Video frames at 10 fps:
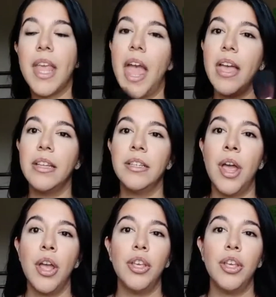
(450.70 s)

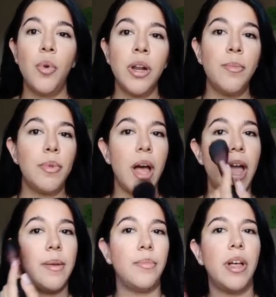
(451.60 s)
And you want to
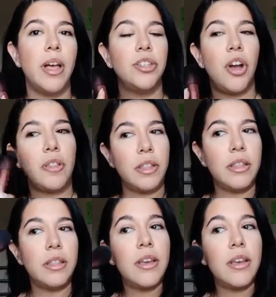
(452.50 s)
apply blush on